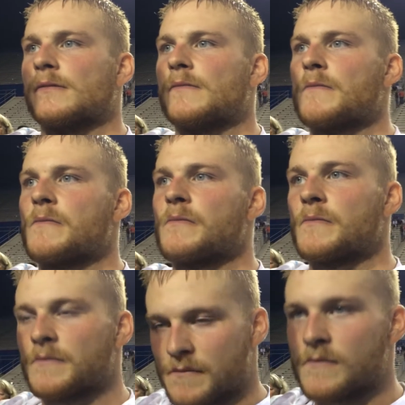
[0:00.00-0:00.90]
so many
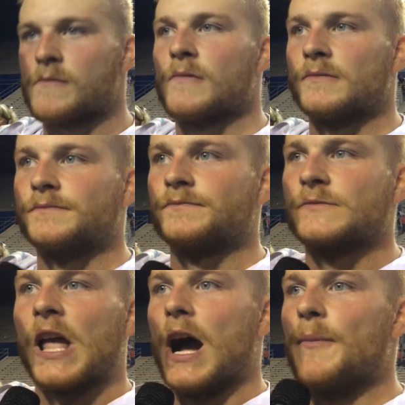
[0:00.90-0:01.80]
tipped balls?
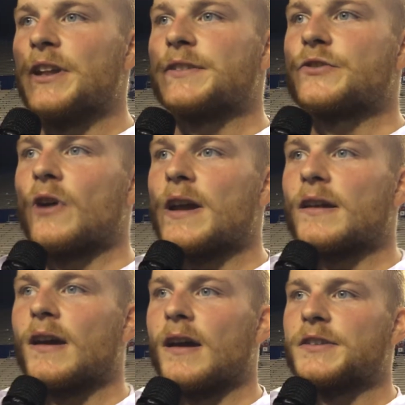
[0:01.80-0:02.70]
I mean, it's
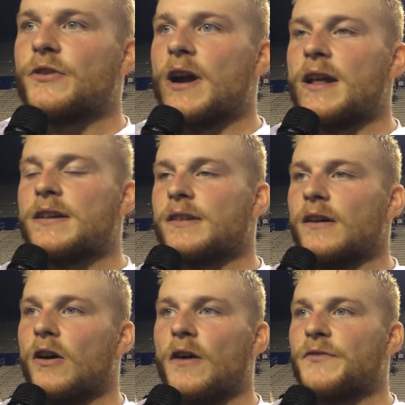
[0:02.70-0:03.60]
great. It's great as
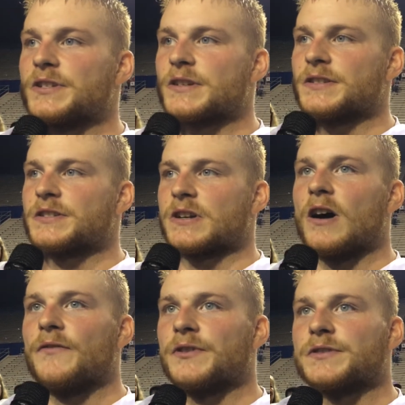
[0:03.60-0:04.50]
an offense because it's a
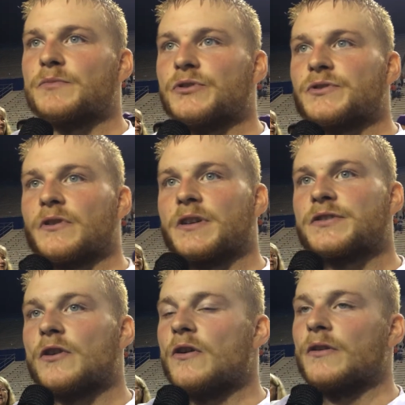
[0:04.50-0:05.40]
confidence booster.
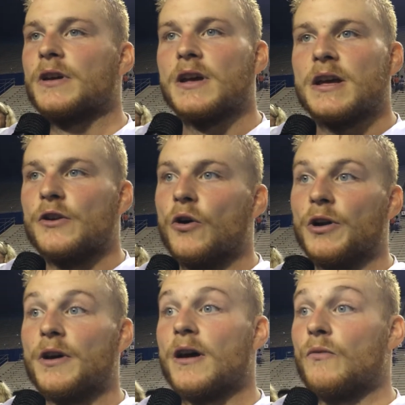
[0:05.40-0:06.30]
It's knowing,
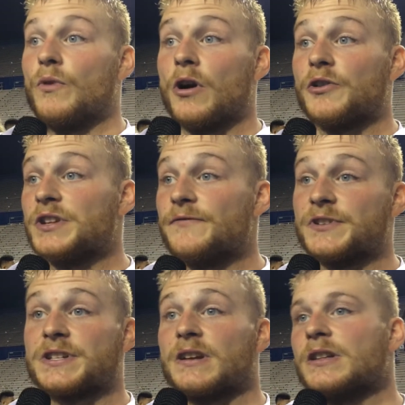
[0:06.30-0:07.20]
knowing uh, our
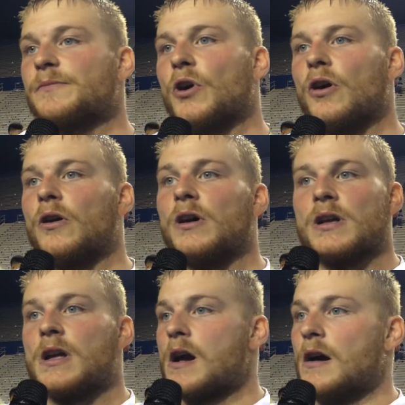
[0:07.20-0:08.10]
defense can get the ball
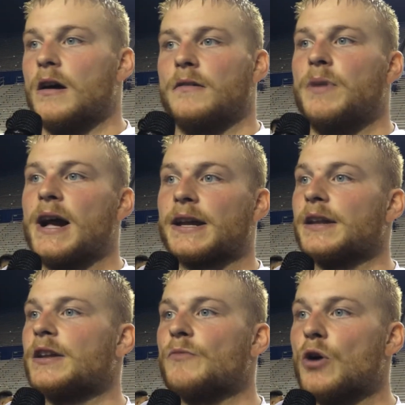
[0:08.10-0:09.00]
uh, back at
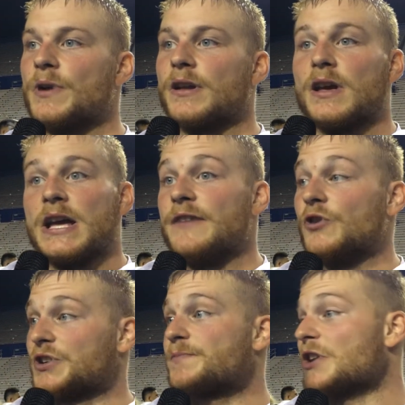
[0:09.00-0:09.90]
any moment. Even
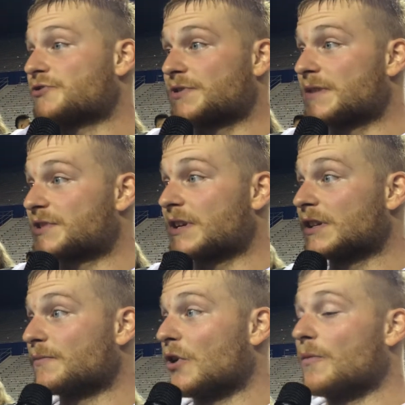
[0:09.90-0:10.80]
our special teams can
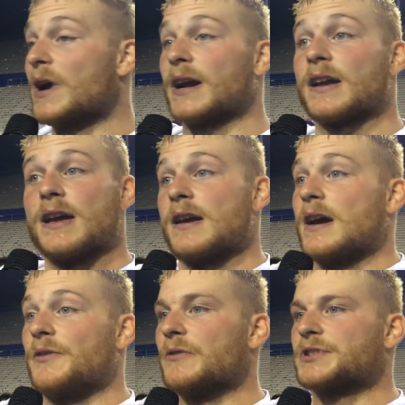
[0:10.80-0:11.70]
get the ball back.
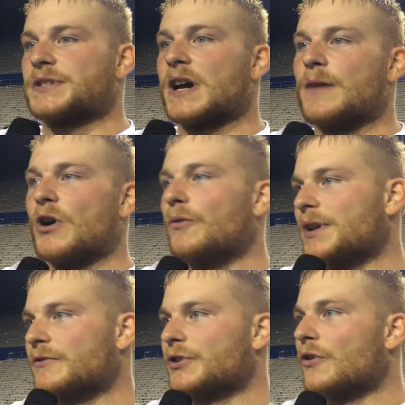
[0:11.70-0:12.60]
Uh, there was a time I
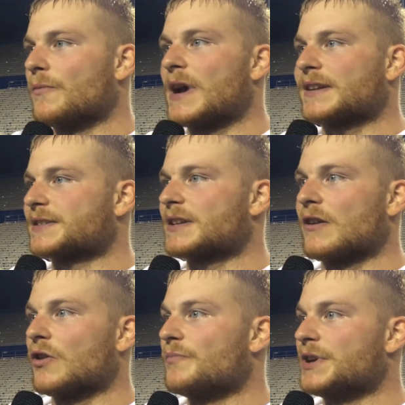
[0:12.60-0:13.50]
wasn't even going back to sit
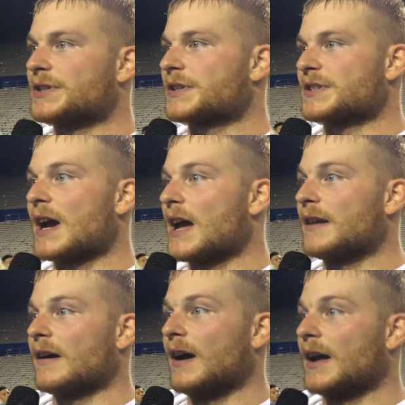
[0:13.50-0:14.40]
on the bench because I
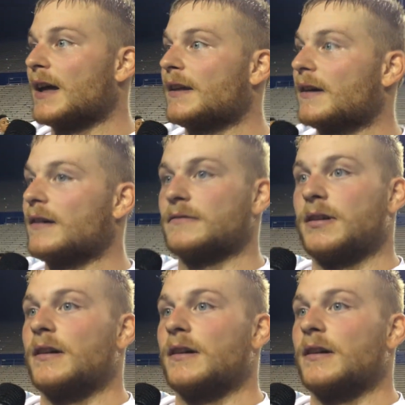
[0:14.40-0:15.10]
had I had uh,